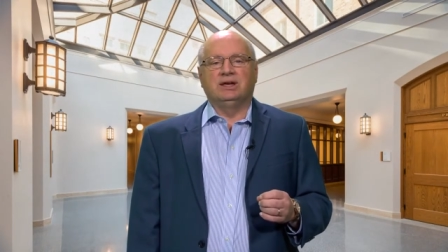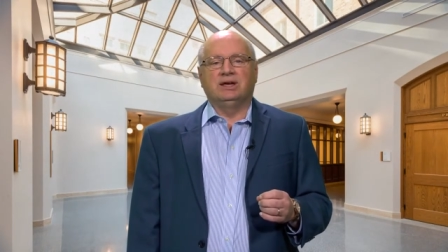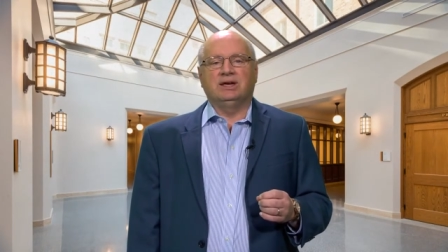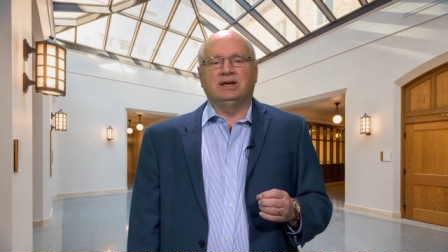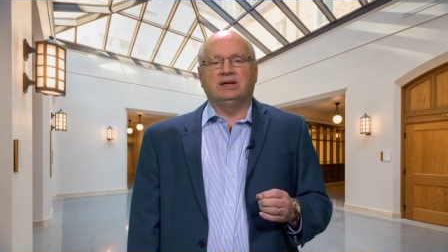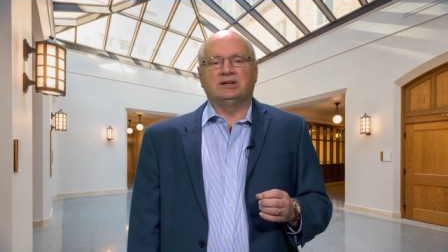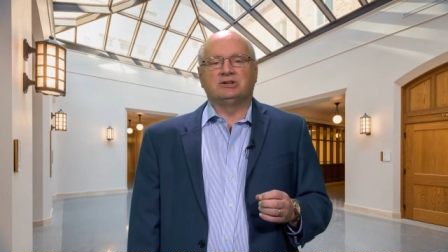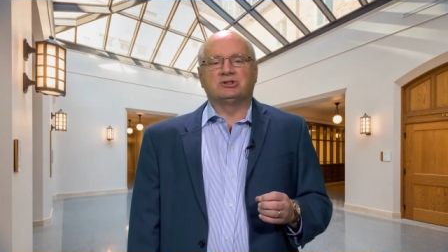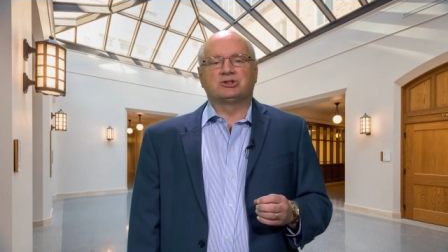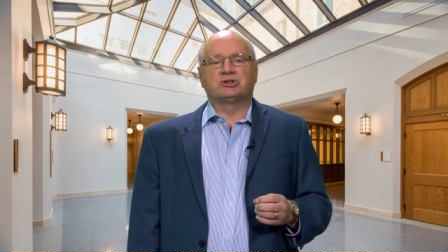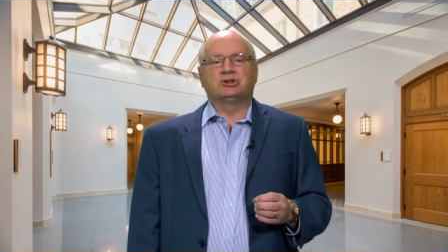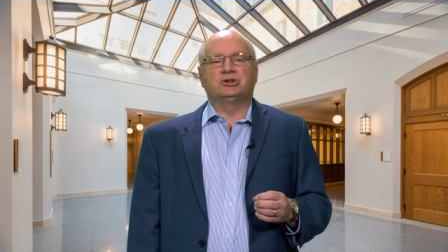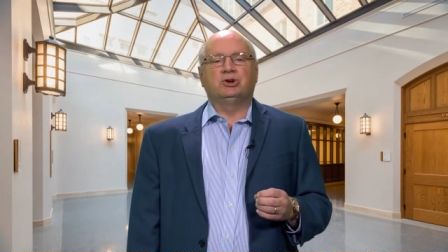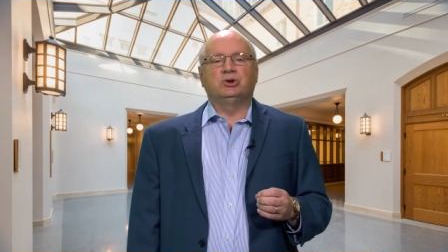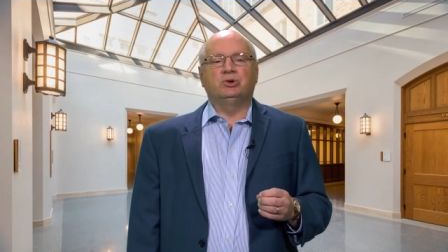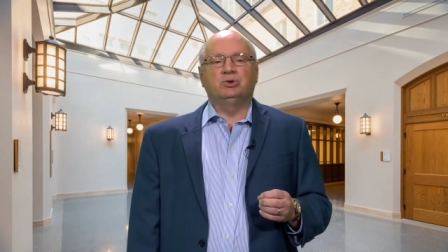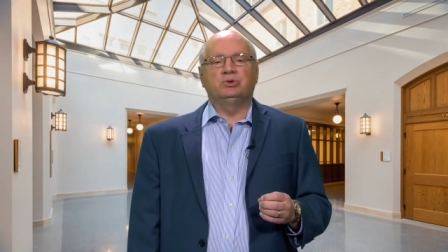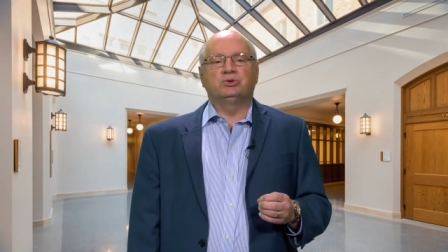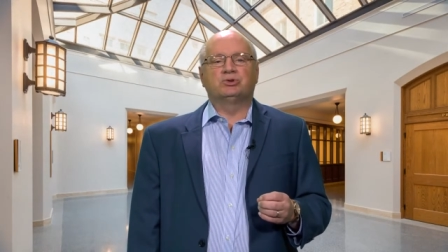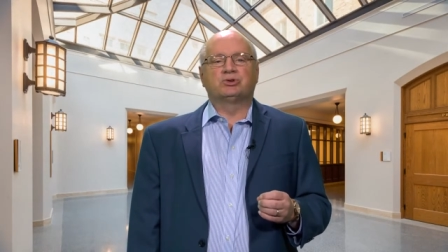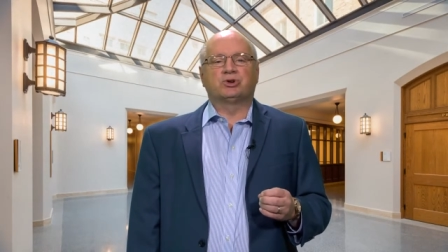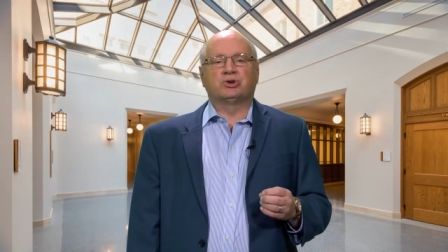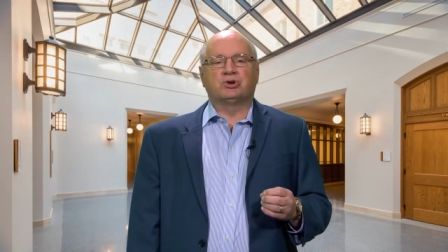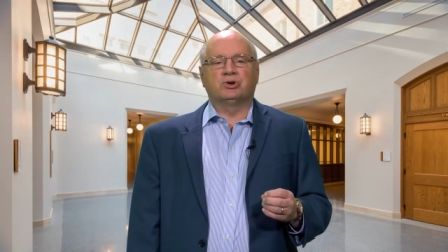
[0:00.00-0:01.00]
as
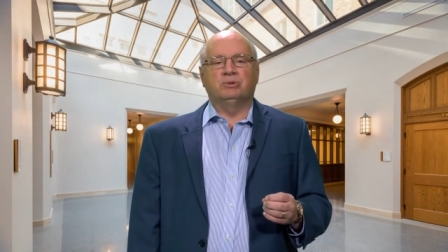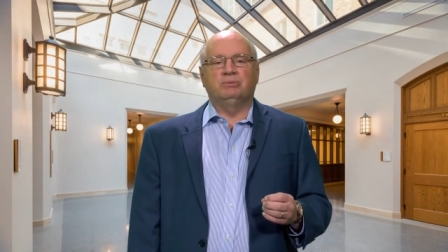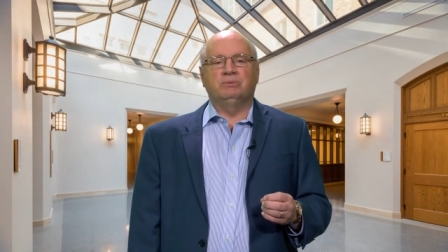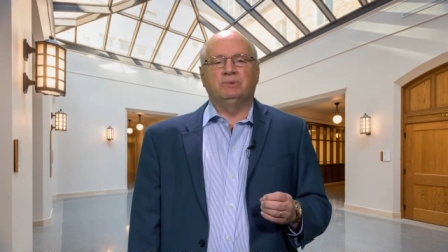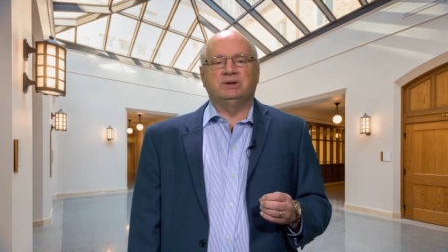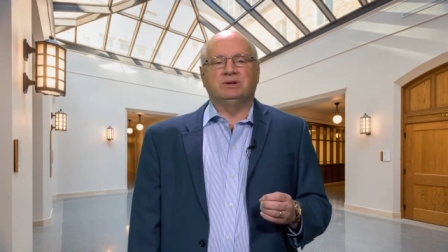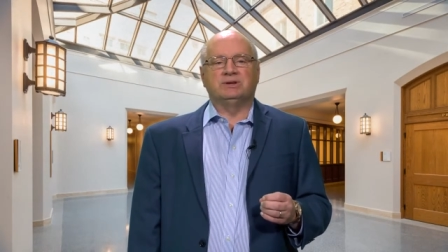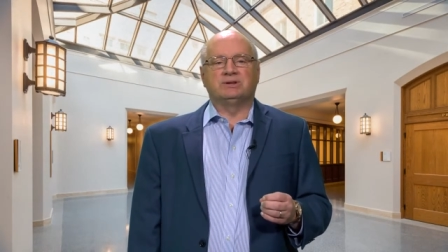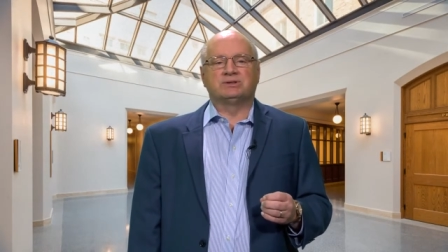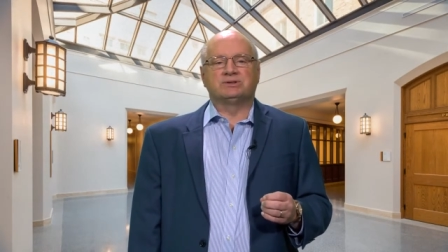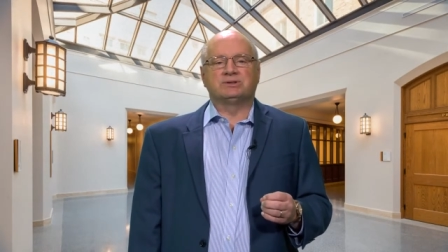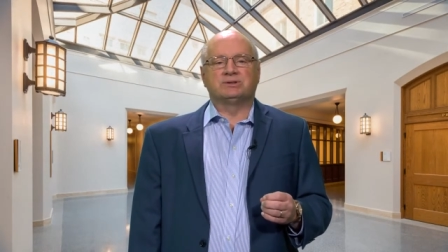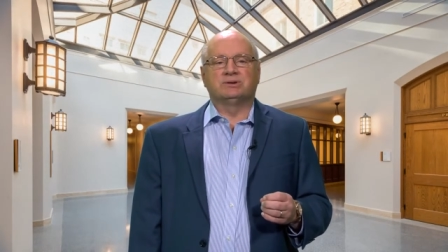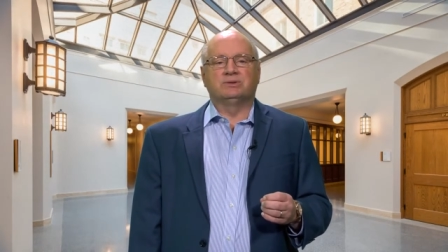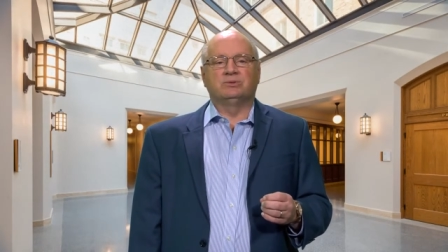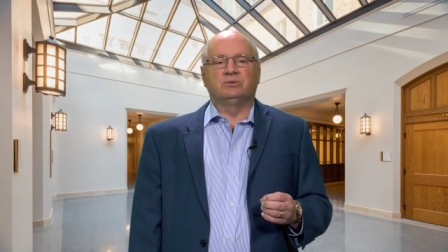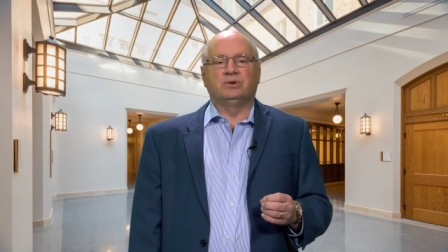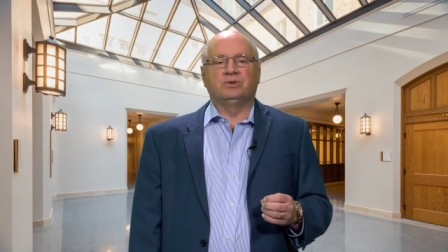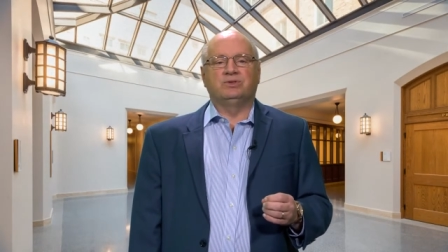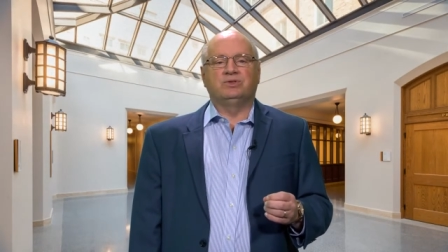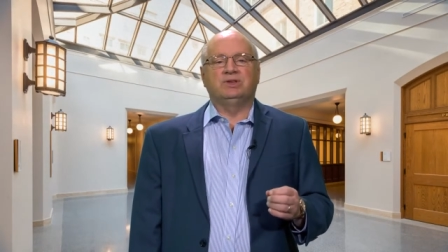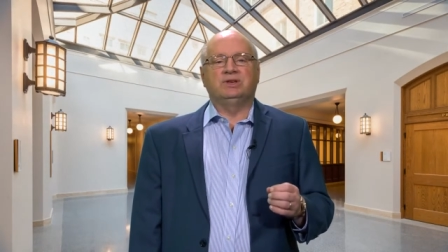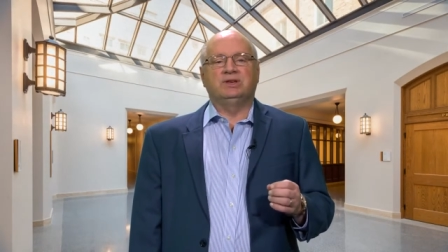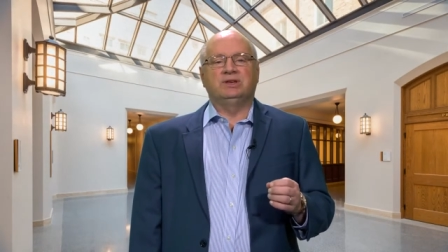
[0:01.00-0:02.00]
coterminous
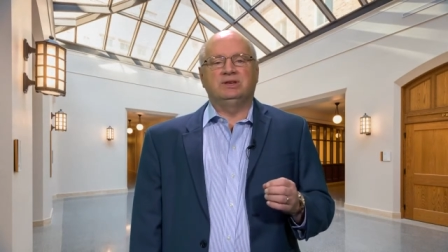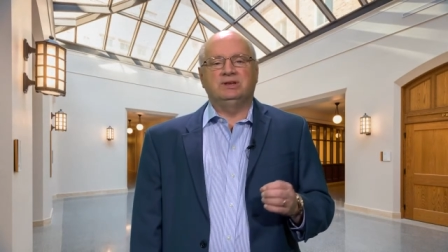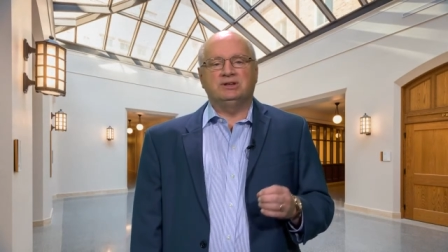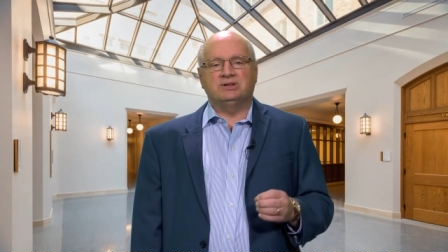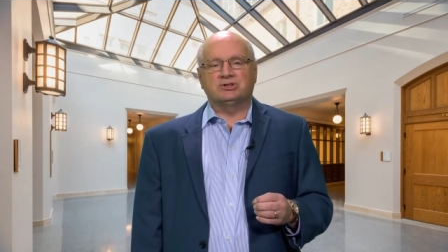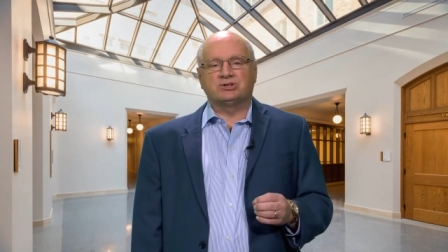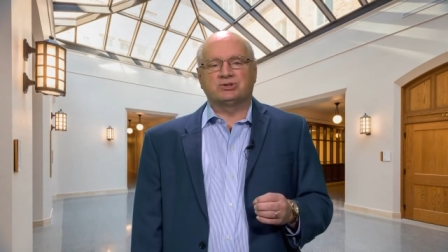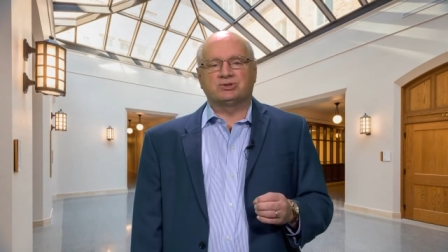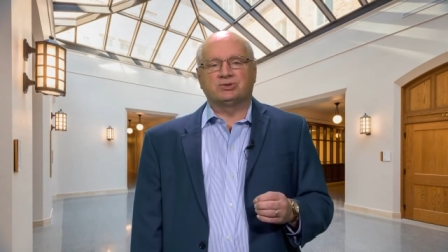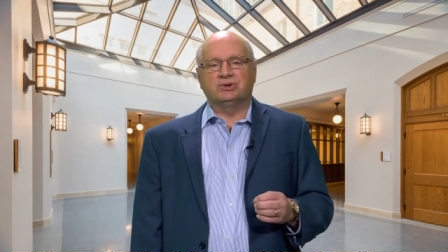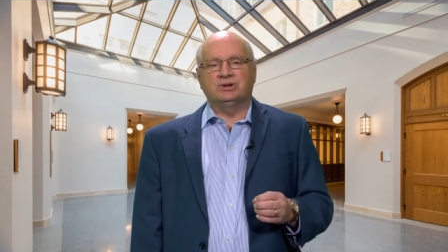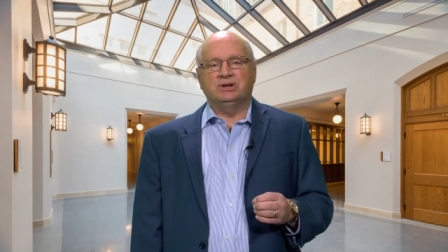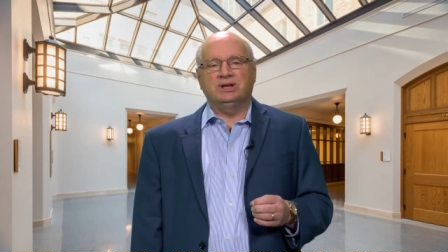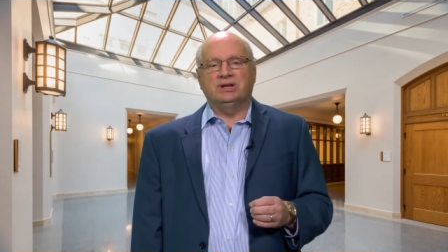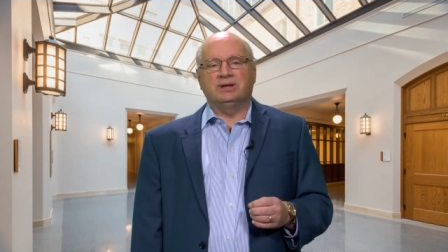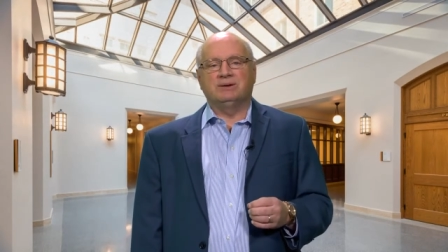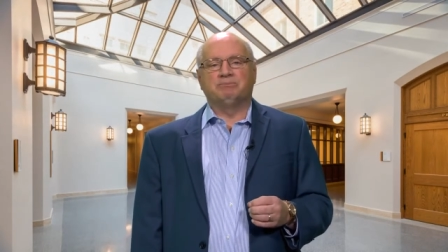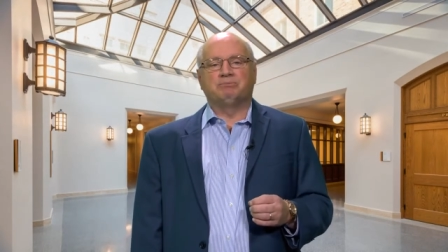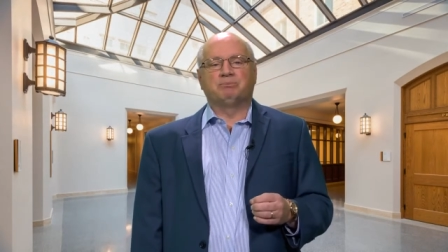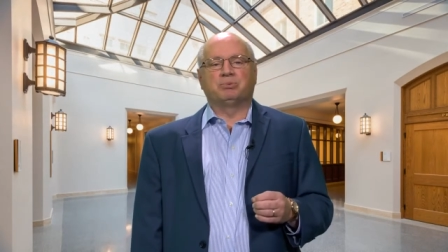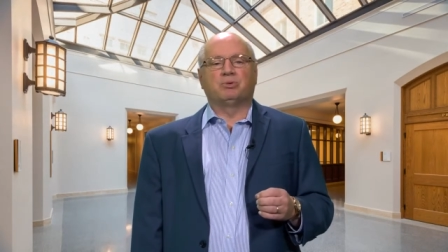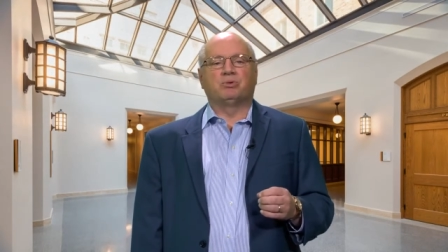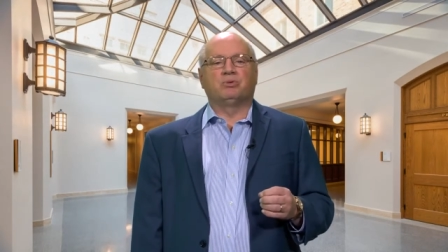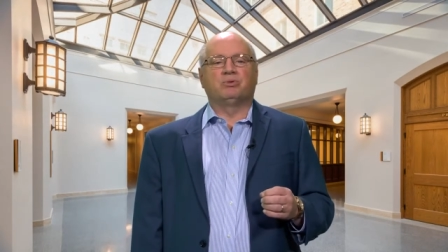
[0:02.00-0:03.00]
with the history
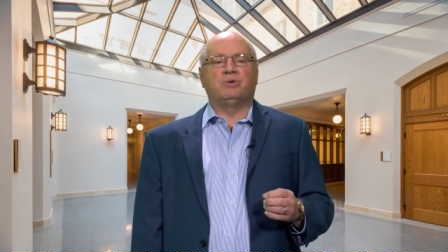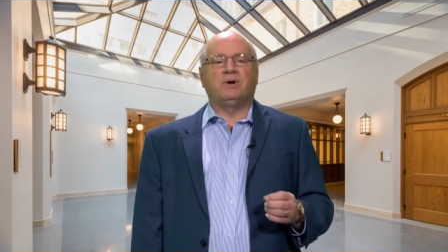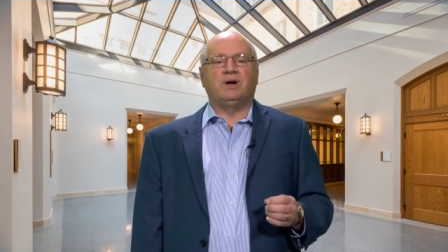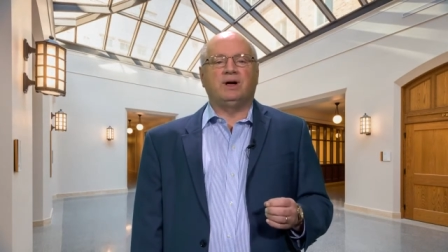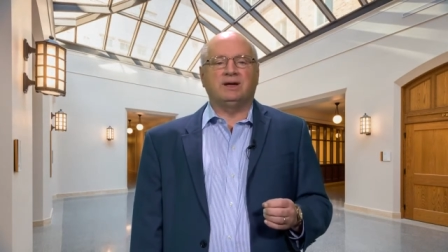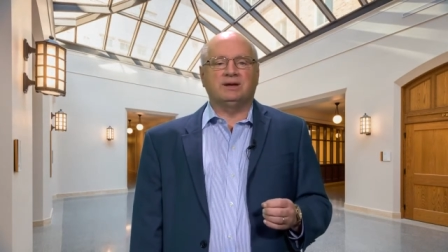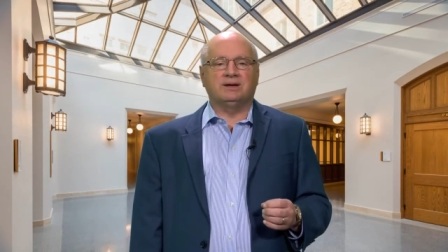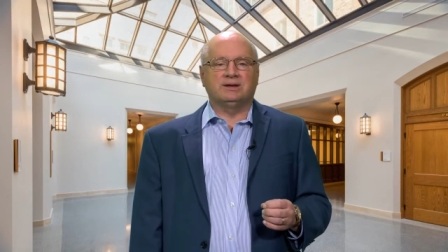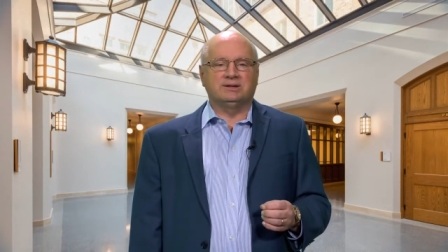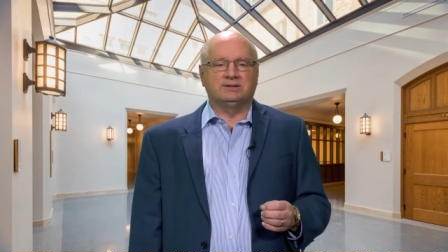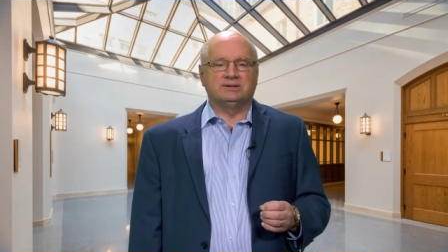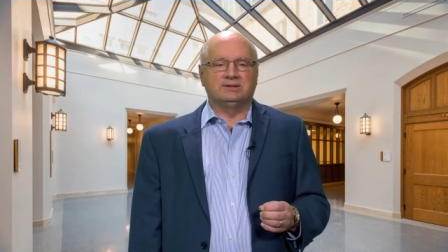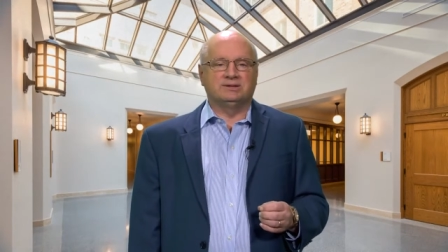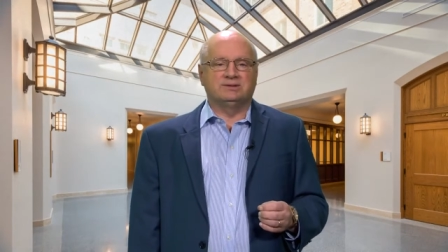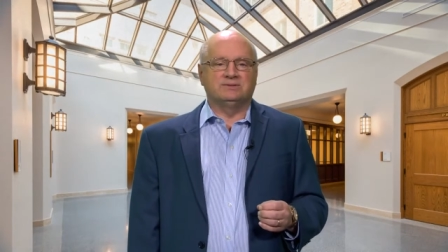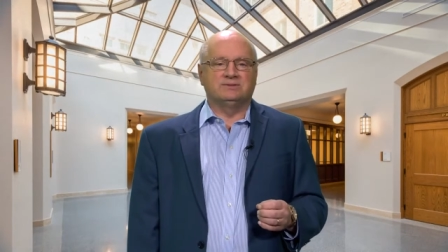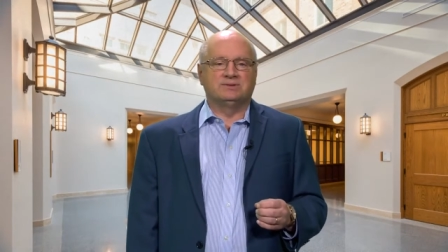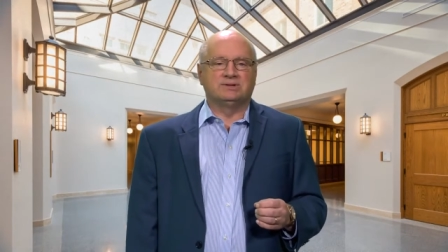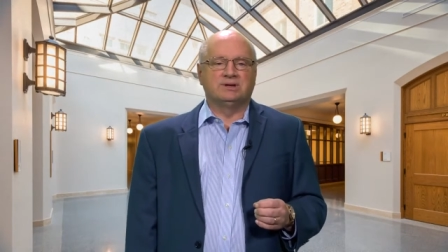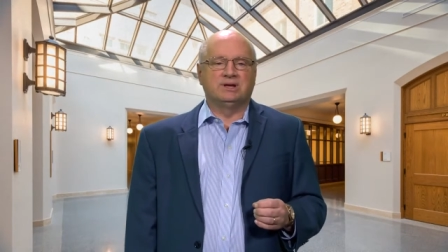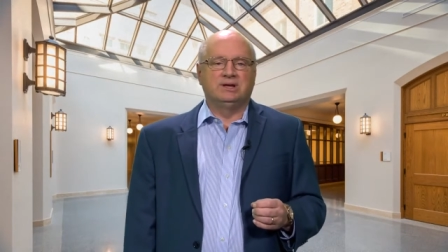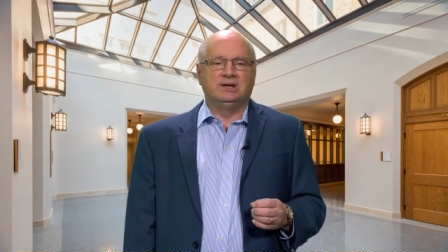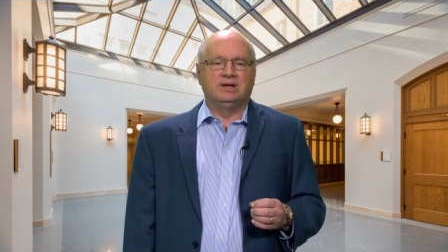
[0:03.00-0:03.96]
and prerogatives